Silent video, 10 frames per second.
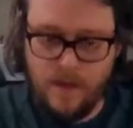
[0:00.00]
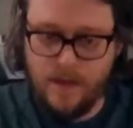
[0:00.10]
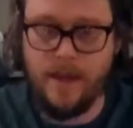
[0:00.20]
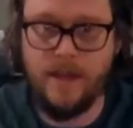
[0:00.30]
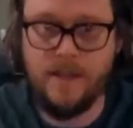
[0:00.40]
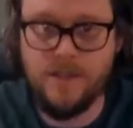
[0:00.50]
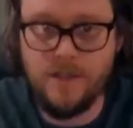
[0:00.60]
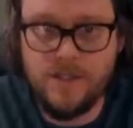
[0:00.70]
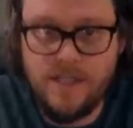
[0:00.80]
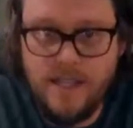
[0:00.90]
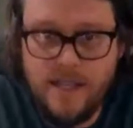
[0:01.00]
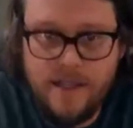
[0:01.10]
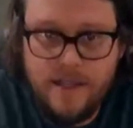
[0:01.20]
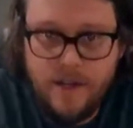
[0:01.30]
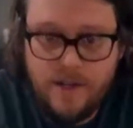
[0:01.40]
is you'll see
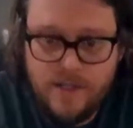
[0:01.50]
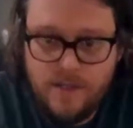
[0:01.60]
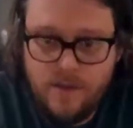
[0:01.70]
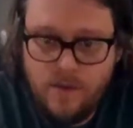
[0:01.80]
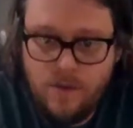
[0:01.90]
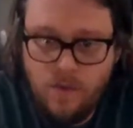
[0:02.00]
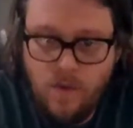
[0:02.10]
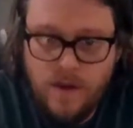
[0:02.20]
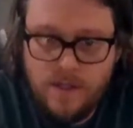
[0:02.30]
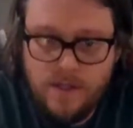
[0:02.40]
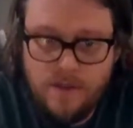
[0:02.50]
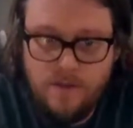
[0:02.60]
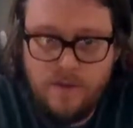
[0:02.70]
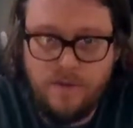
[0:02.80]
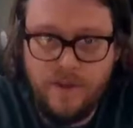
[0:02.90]
that there's 1,
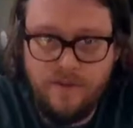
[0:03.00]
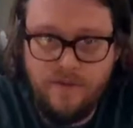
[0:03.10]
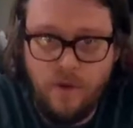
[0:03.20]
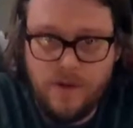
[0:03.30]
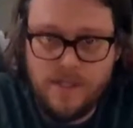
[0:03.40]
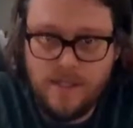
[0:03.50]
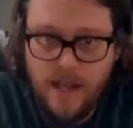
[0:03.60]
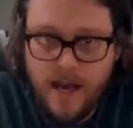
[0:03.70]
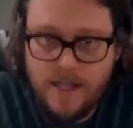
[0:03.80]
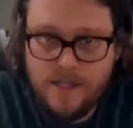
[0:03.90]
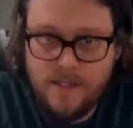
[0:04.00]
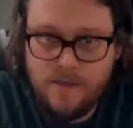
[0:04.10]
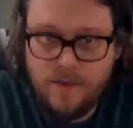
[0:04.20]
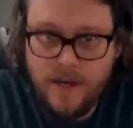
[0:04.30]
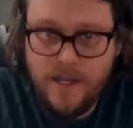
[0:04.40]
2, 3, 4 slots
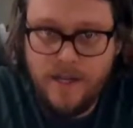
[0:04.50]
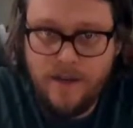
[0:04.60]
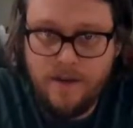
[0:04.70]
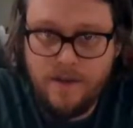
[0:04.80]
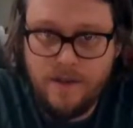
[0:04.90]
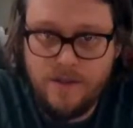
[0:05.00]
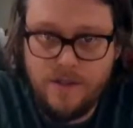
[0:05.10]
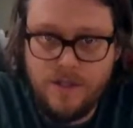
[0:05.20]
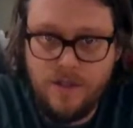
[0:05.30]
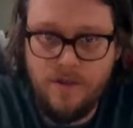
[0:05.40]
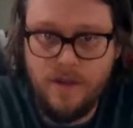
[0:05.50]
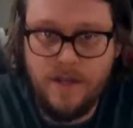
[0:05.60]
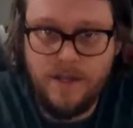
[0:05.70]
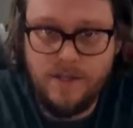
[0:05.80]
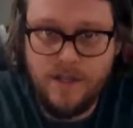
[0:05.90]
right here. Here's 2, and
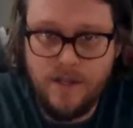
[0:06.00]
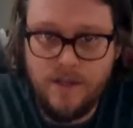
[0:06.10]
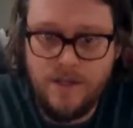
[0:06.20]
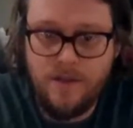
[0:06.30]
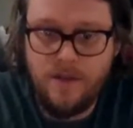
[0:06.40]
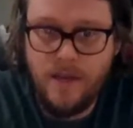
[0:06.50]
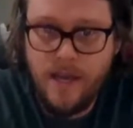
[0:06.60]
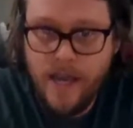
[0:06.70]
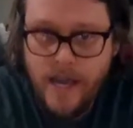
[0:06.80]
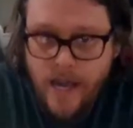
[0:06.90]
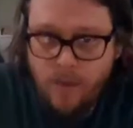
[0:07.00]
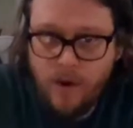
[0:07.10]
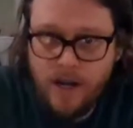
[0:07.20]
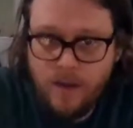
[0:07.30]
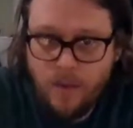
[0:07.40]
here's the other 2. And
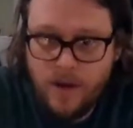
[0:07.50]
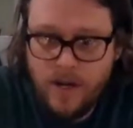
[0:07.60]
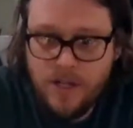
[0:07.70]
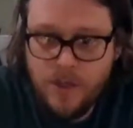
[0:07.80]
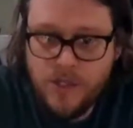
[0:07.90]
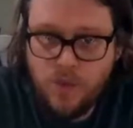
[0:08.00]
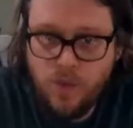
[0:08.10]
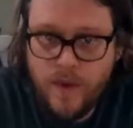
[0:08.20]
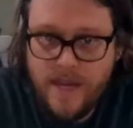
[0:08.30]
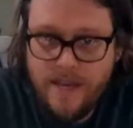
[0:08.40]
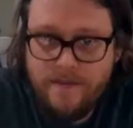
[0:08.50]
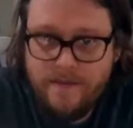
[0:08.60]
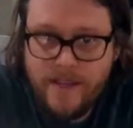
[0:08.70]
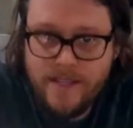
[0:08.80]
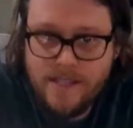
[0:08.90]
what we're going to do is weave
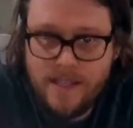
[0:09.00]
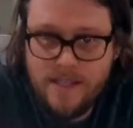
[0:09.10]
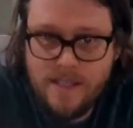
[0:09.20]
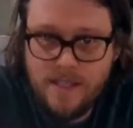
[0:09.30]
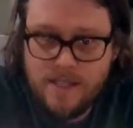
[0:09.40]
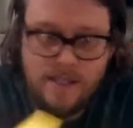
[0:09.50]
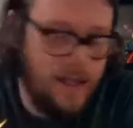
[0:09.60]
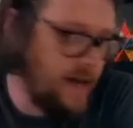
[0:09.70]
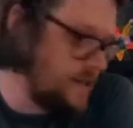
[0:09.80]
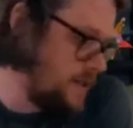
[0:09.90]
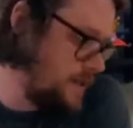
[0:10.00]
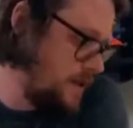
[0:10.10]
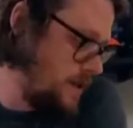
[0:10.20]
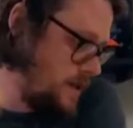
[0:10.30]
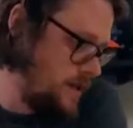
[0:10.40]
this into the slots.
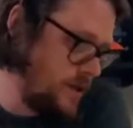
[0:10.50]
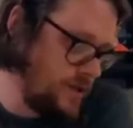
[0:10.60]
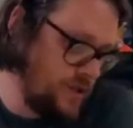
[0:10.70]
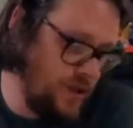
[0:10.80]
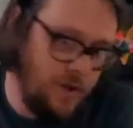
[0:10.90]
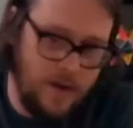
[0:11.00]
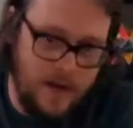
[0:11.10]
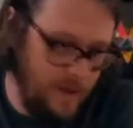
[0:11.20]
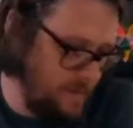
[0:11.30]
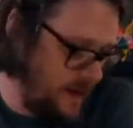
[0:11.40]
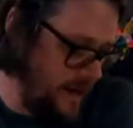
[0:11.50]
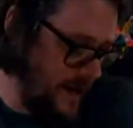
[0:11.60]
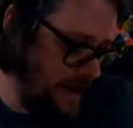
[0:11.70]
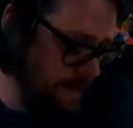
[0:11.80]
So I'll show you what I mean by that.